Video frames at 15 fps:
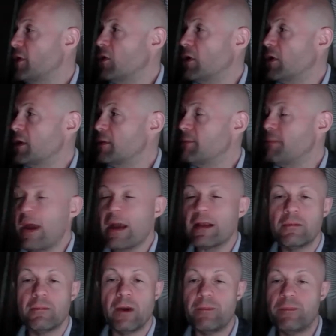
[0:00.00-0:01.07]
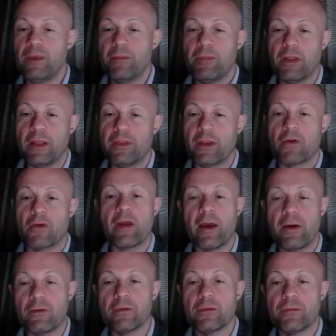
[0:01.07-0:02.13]
or impacted by people on the
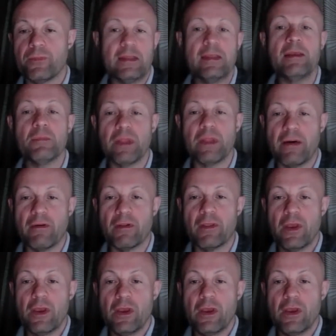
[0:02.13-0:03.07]
ground, team level.